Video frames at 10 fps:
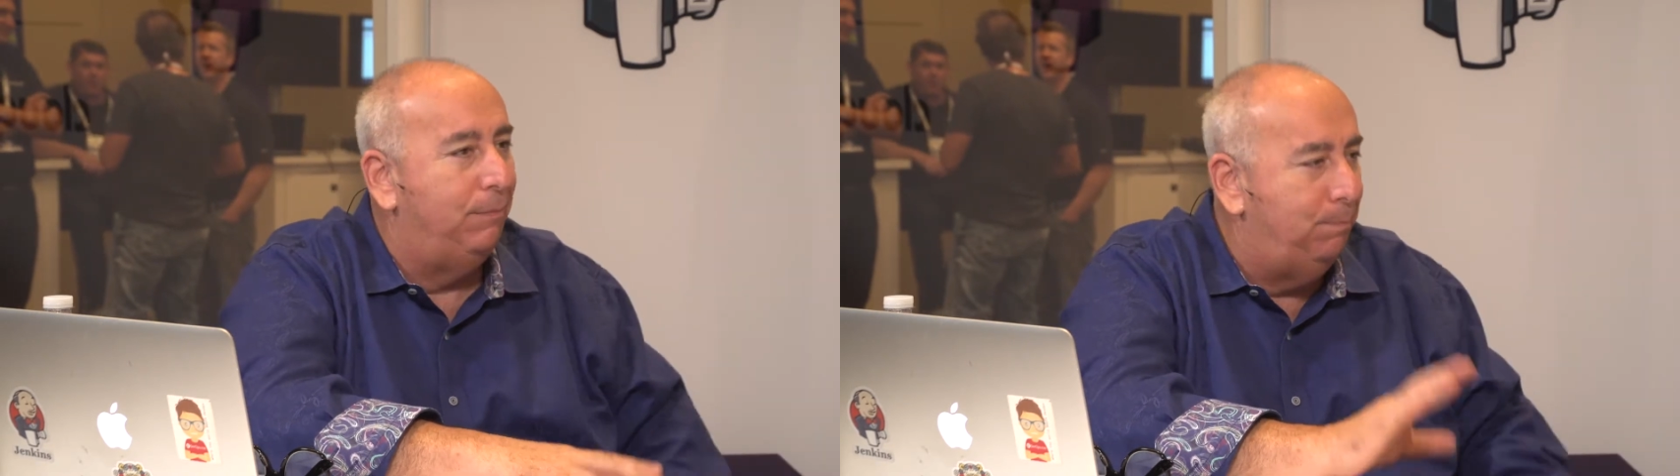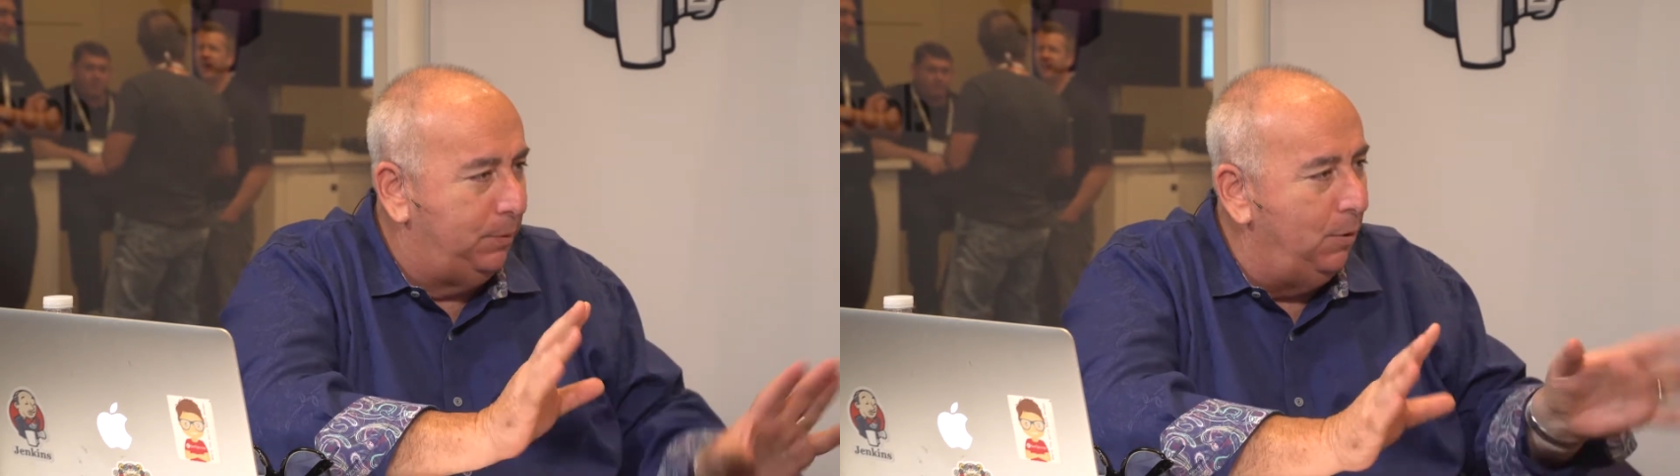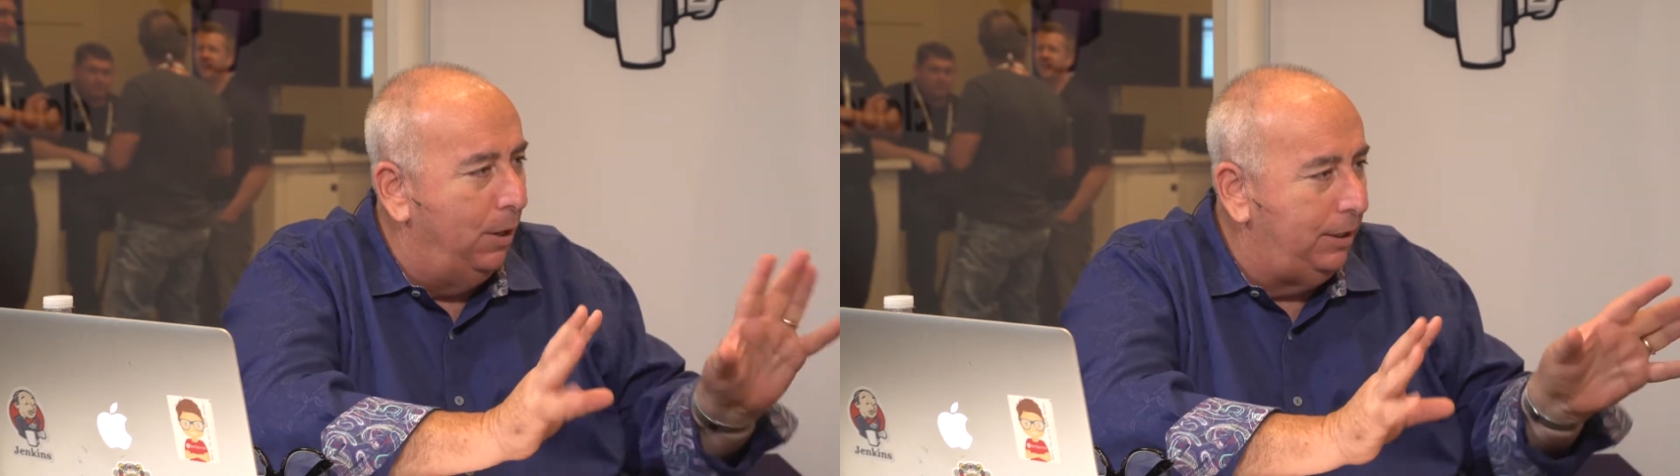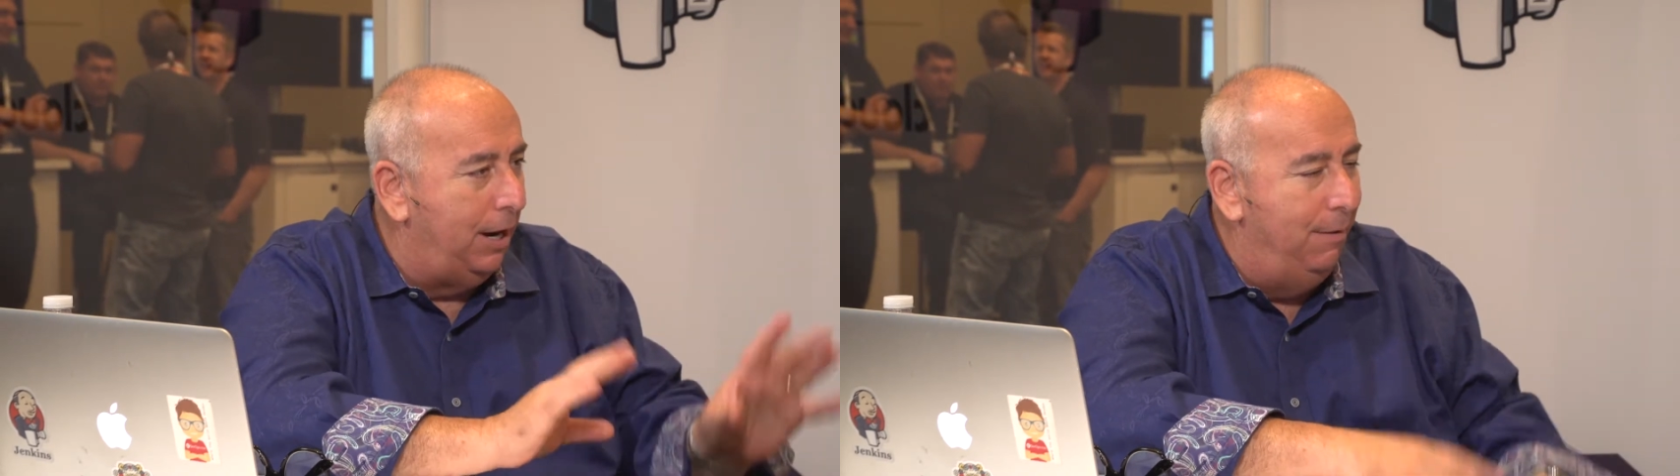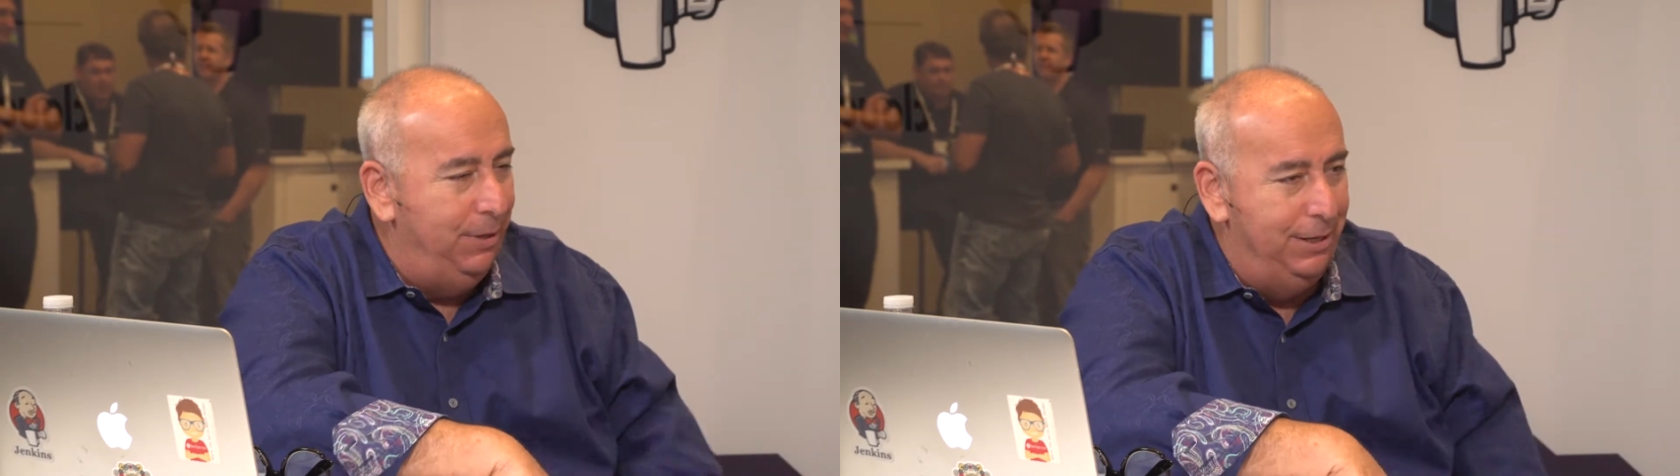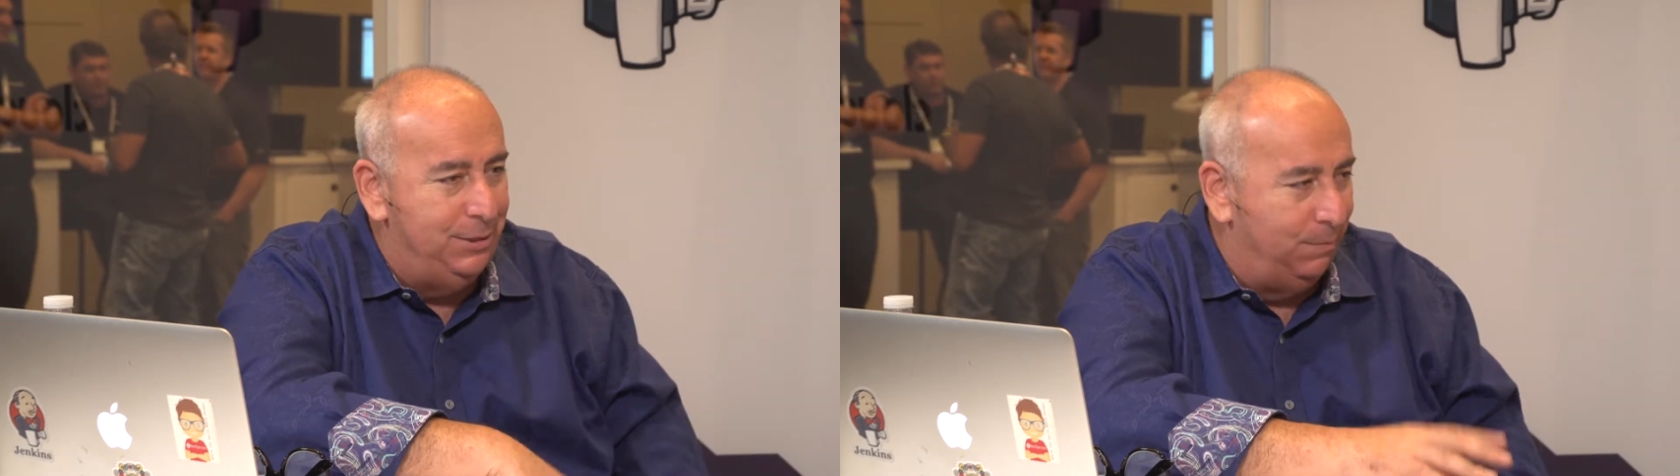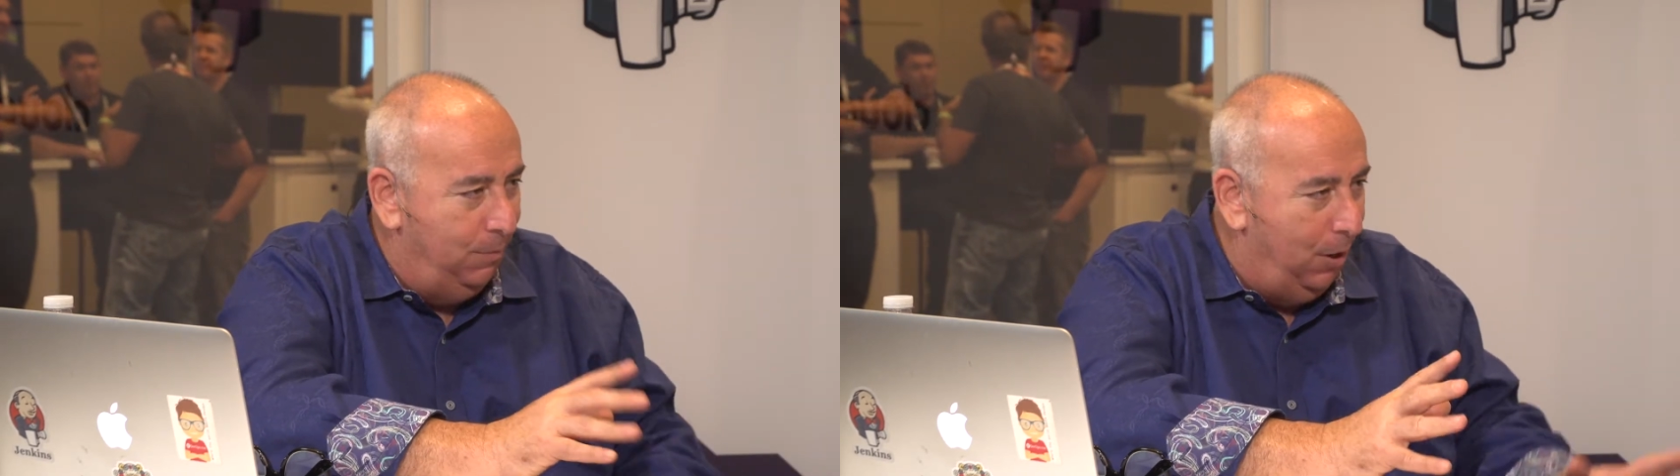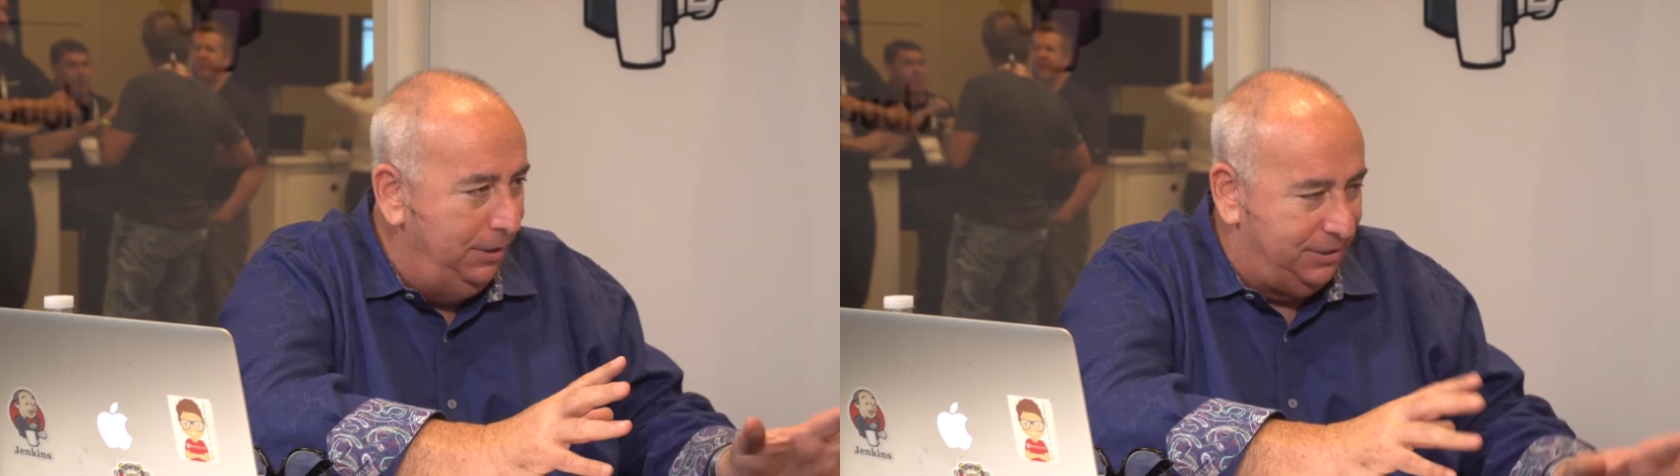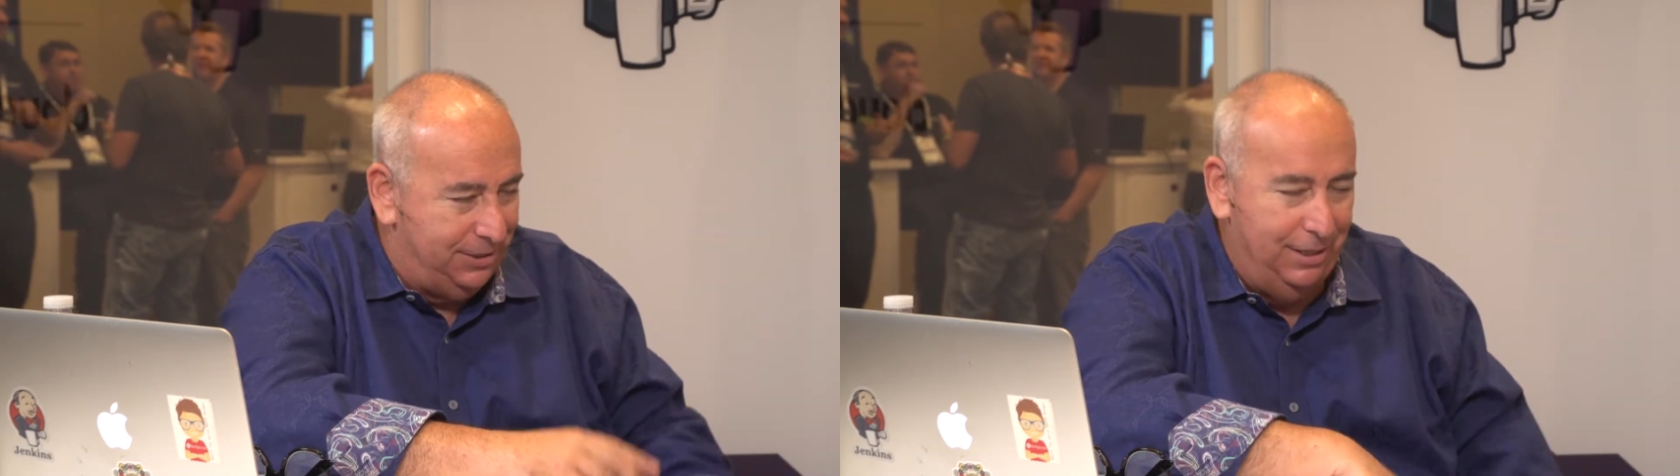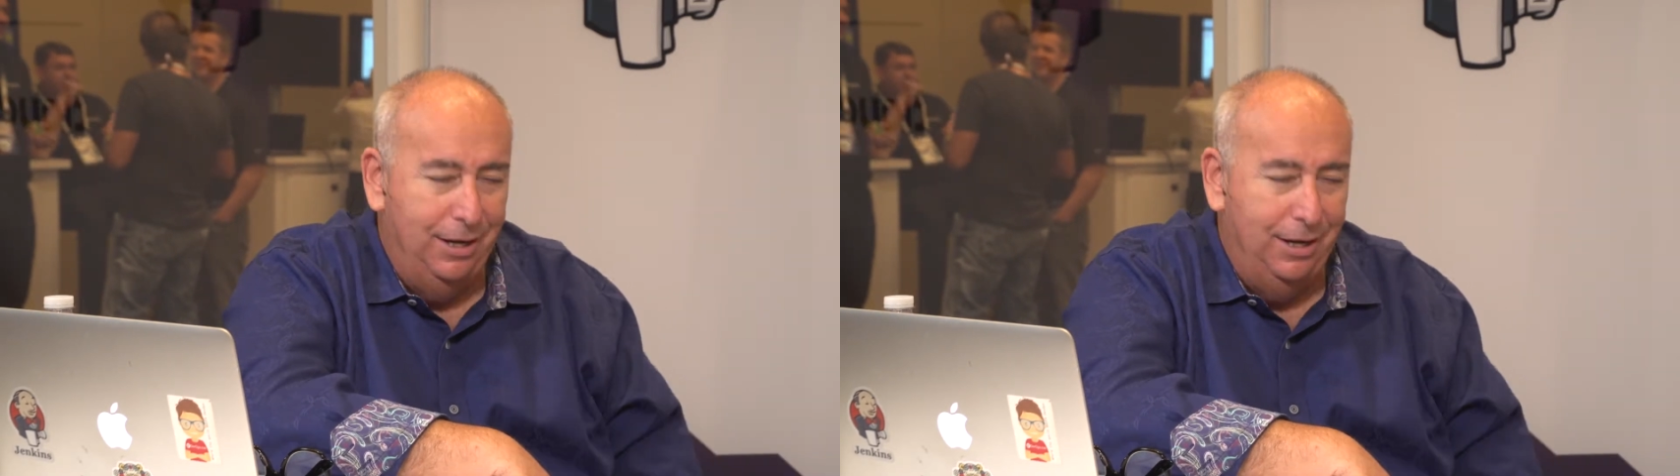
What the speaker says: pure communism, Marx.